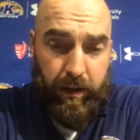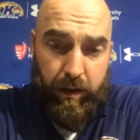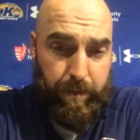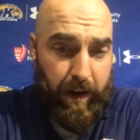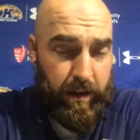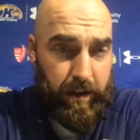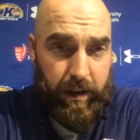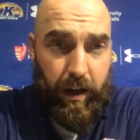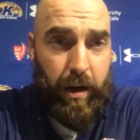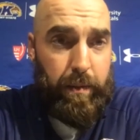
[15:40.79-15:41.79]
Coach Barton does
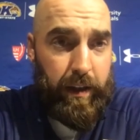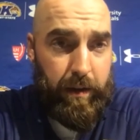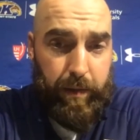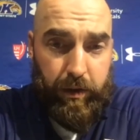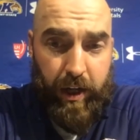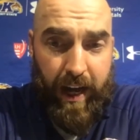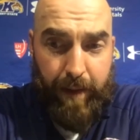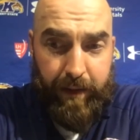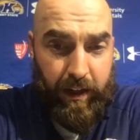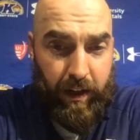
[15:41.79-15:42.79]
an unbelievable
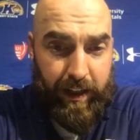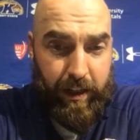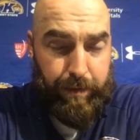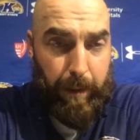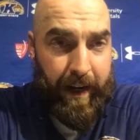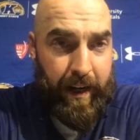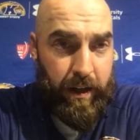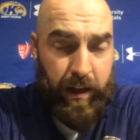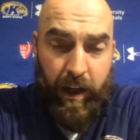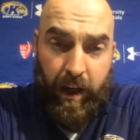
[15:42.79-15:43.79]
job getting our kids
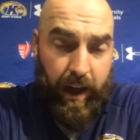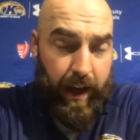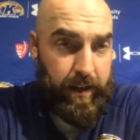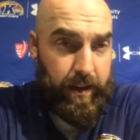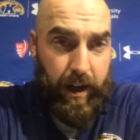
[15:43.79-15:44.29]
prepared and,